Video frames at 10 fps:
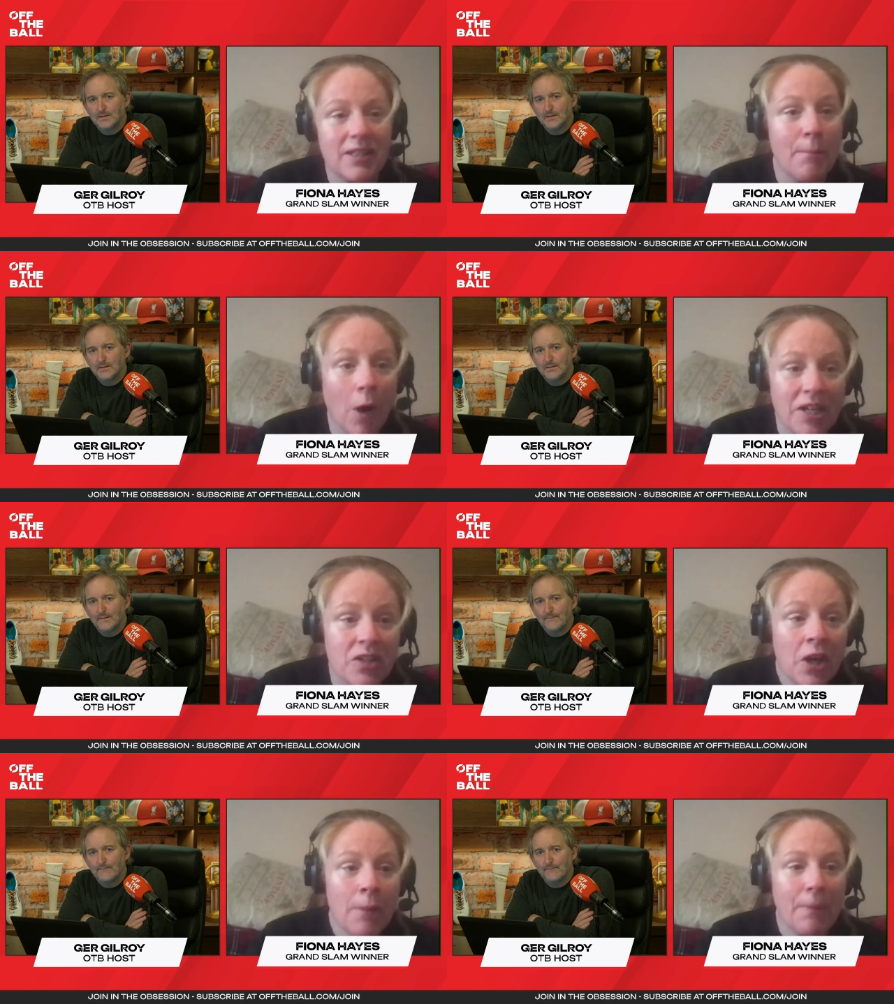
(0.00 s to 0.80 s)
Speaker 1: They might
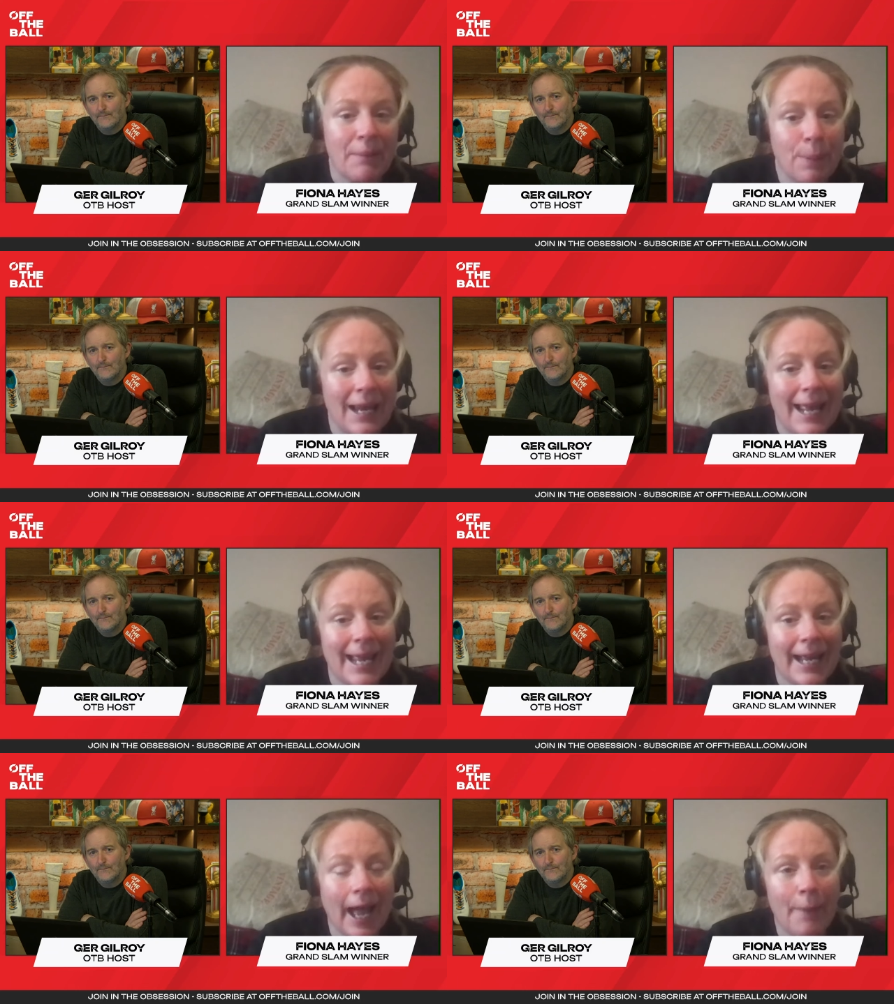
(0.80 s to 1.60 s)
be
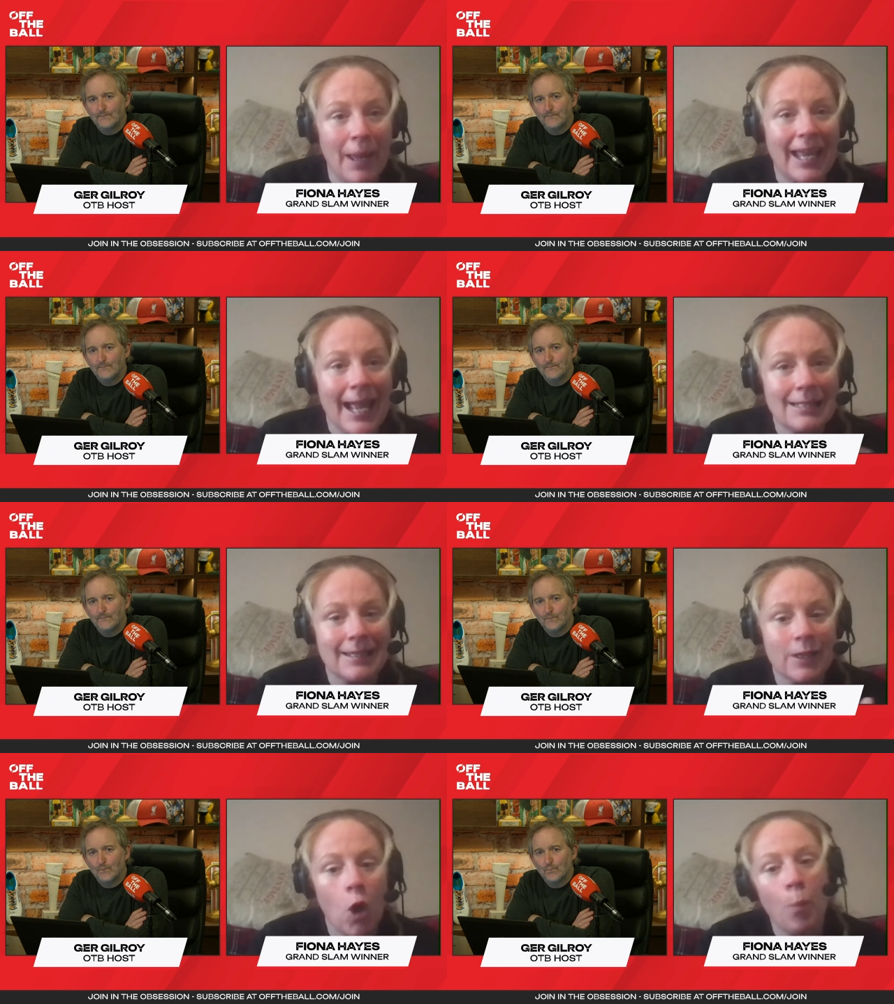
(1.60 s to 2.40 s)
playing um, a
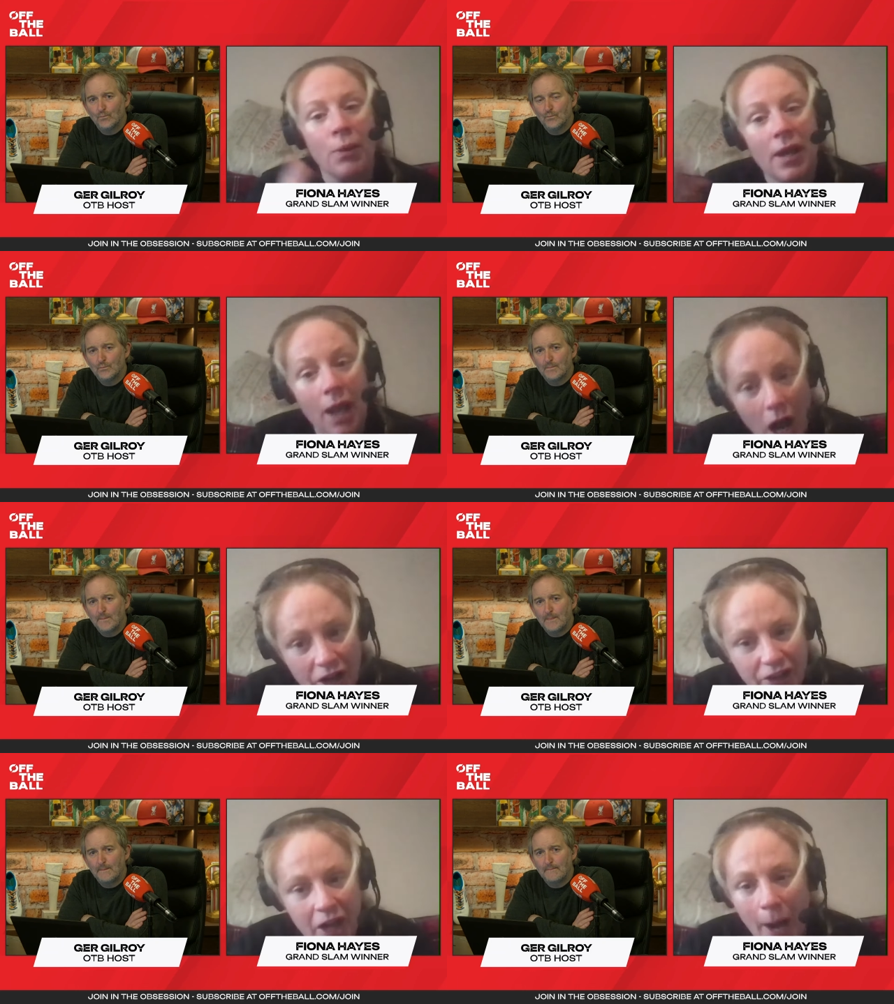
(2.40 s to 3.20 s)
Celtic Cup
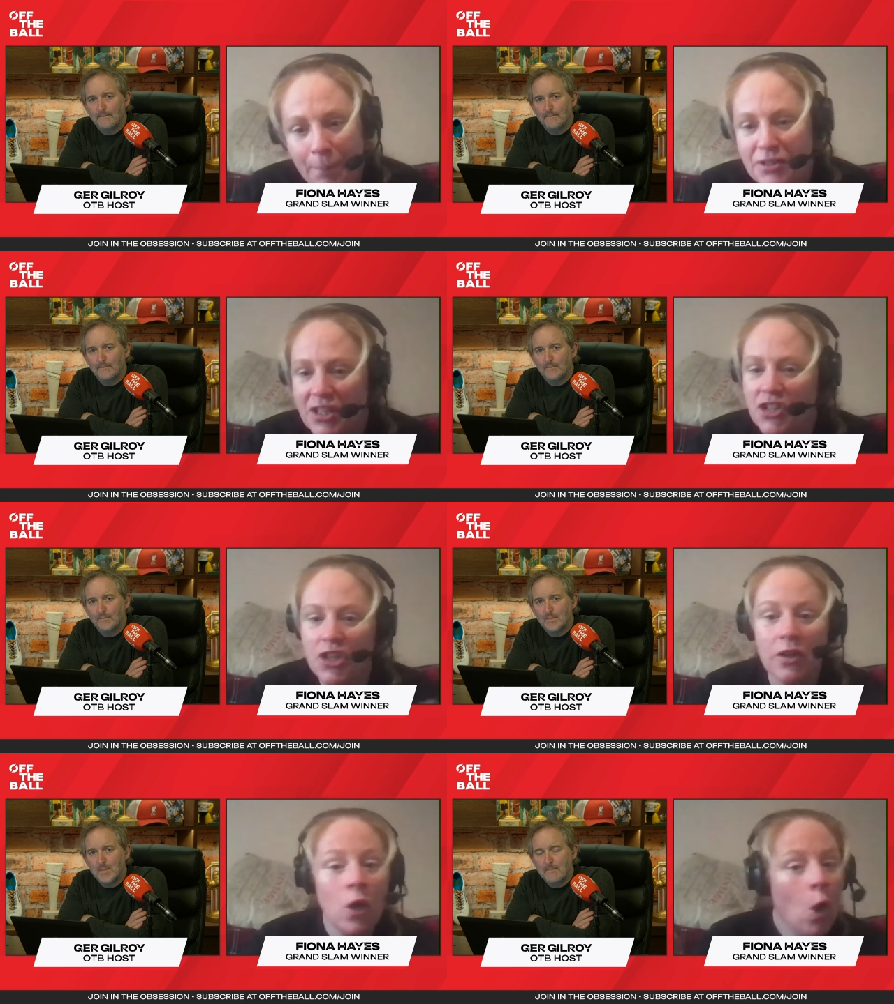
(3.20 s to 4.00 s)
longer competition